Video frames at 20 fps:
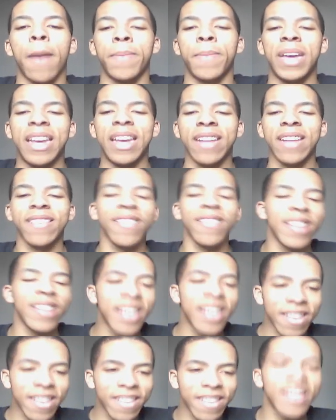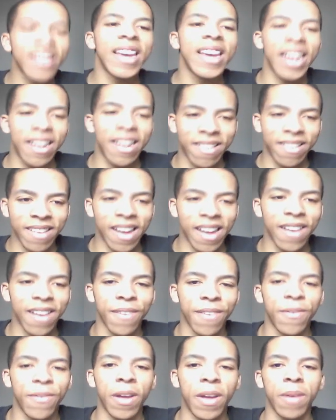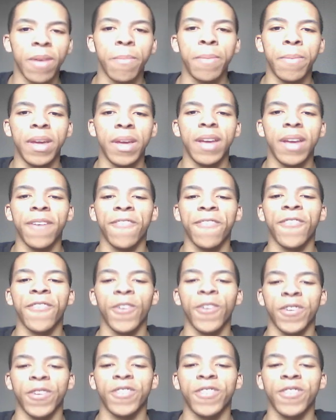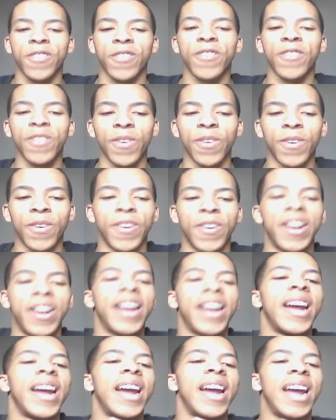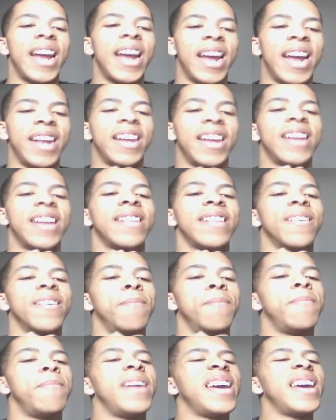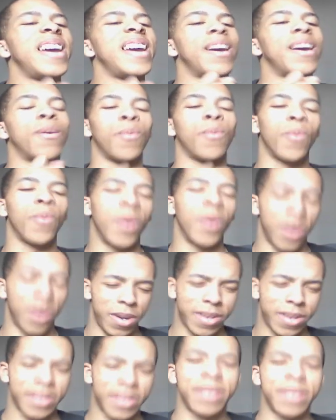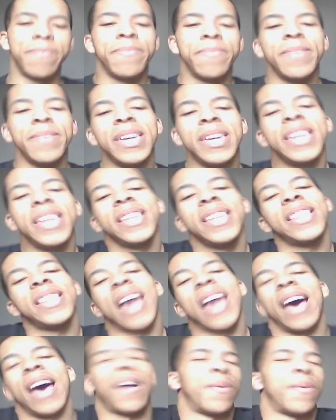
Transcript: hits list instead of being for a story. And to me it works. To me that